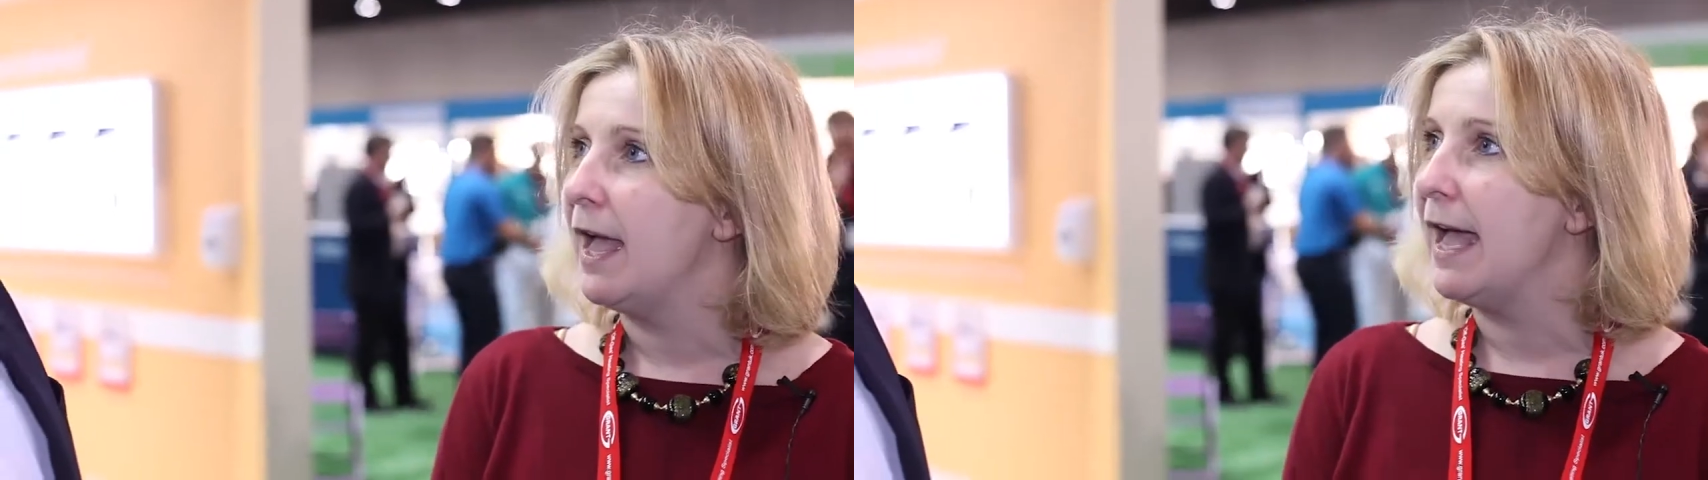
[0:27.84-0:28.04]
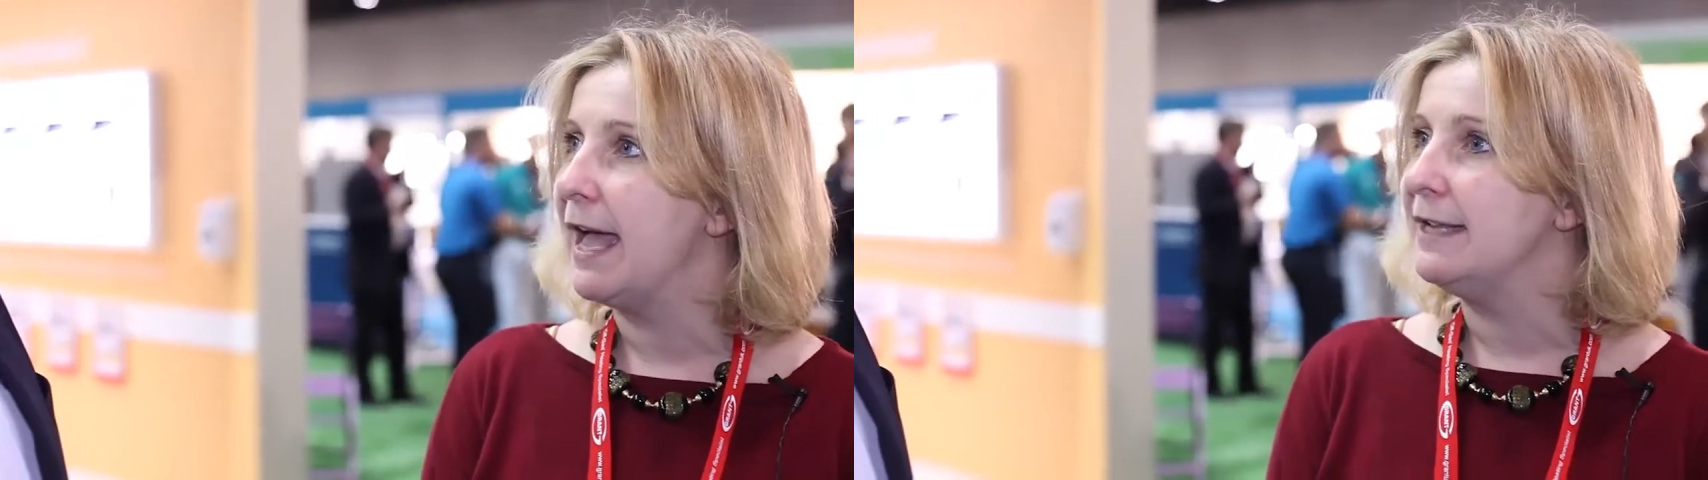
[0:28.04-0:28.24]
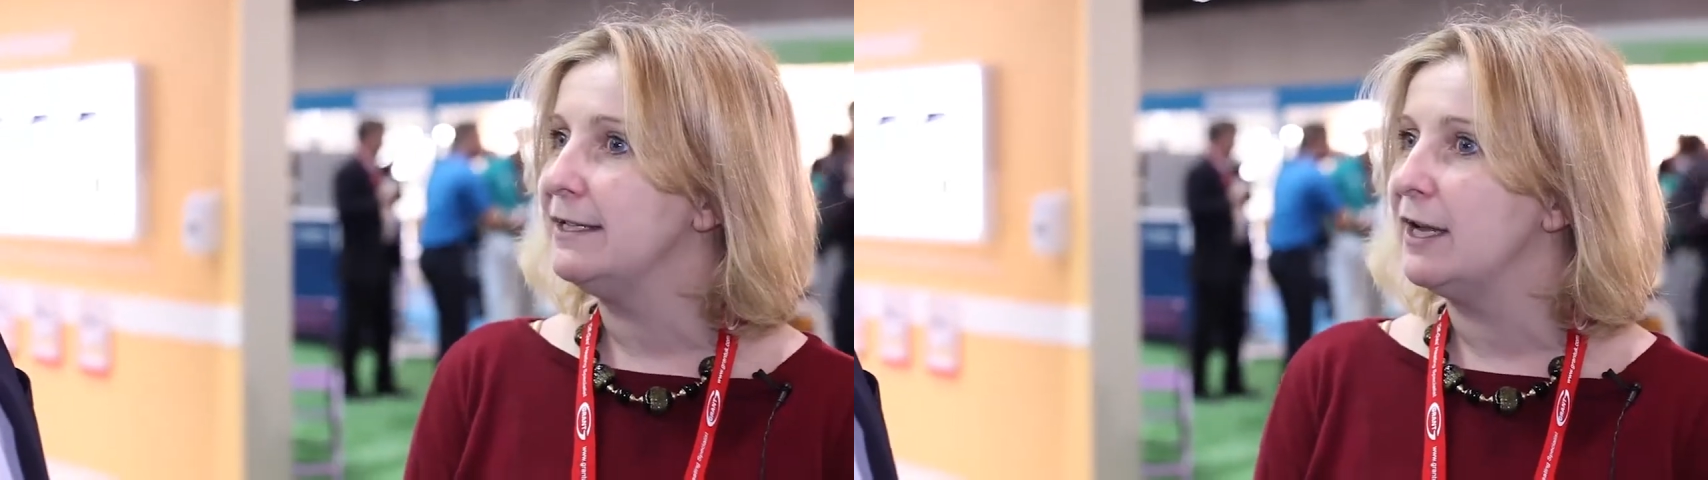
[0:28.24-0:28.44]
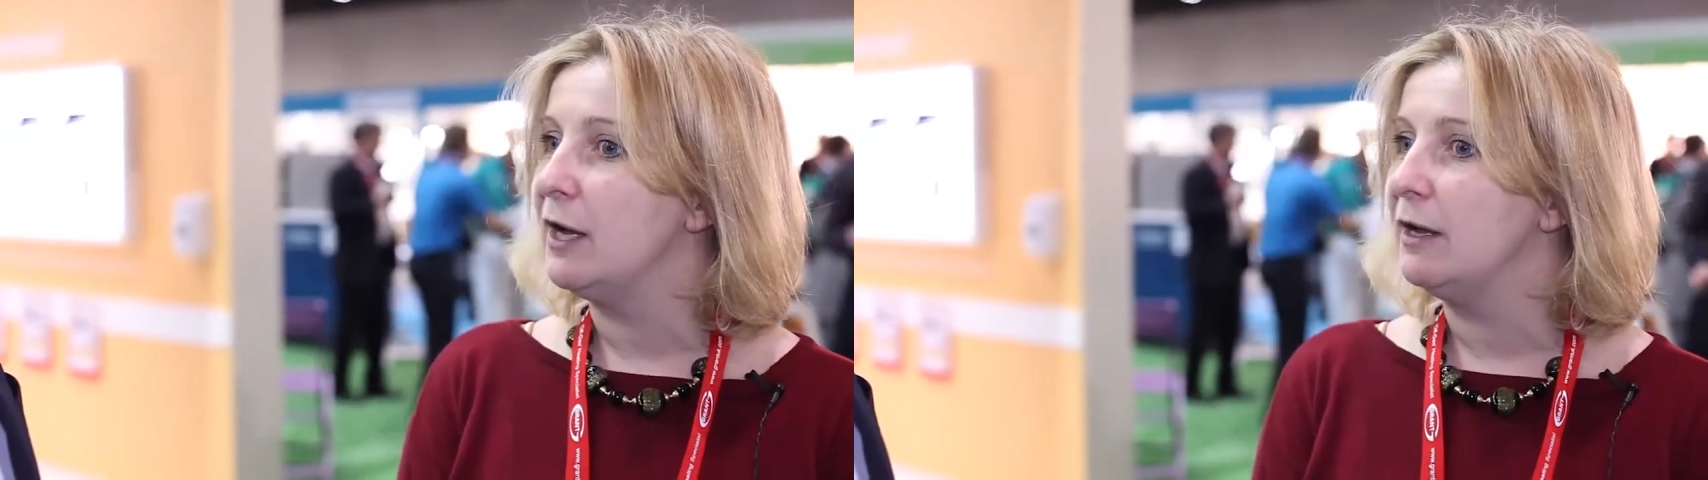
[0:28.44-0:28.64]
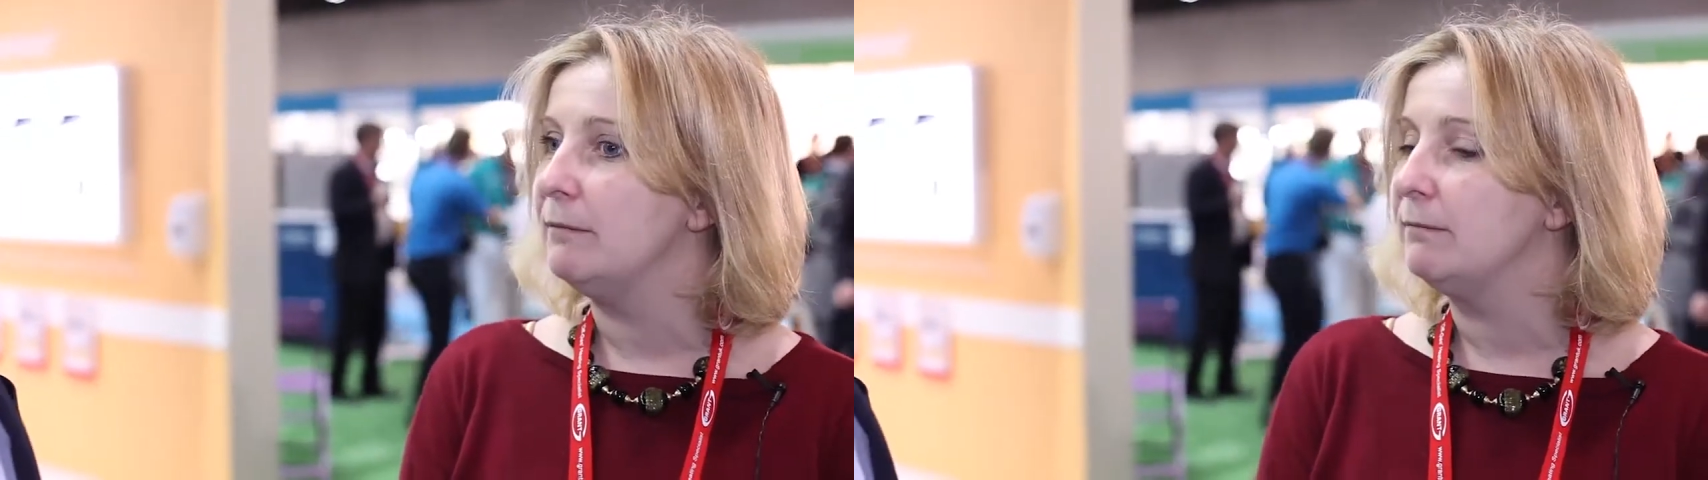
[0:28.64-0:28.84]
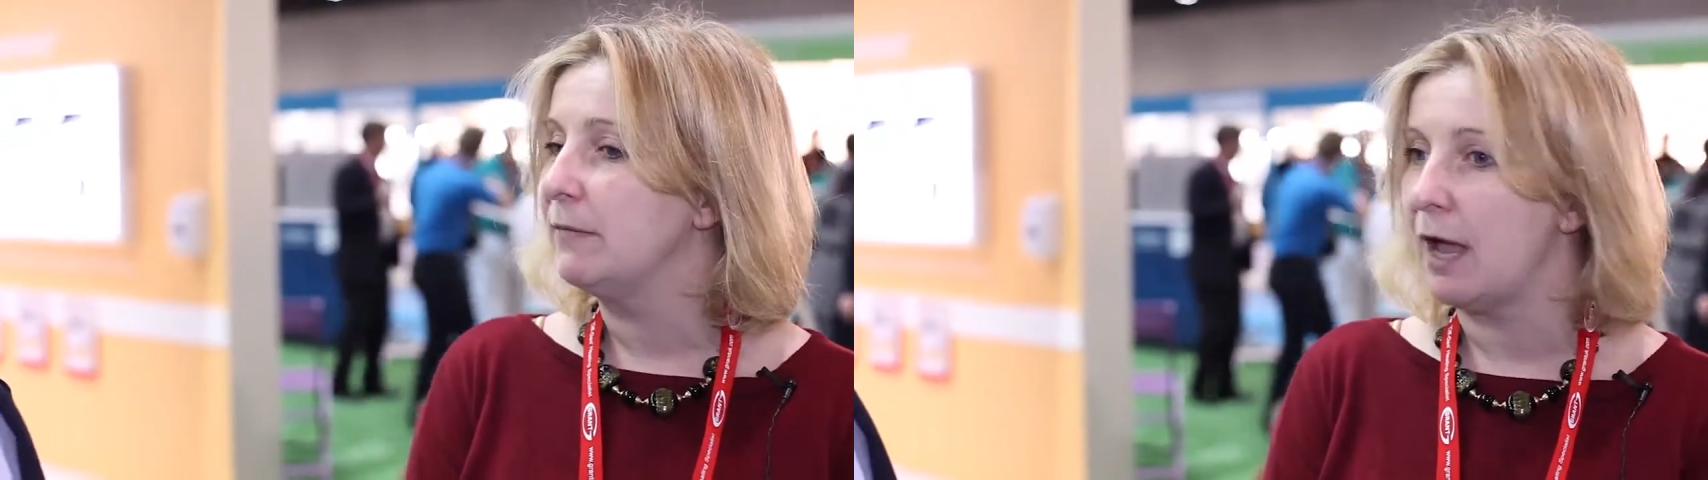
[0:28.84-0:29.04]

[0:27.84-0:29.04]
And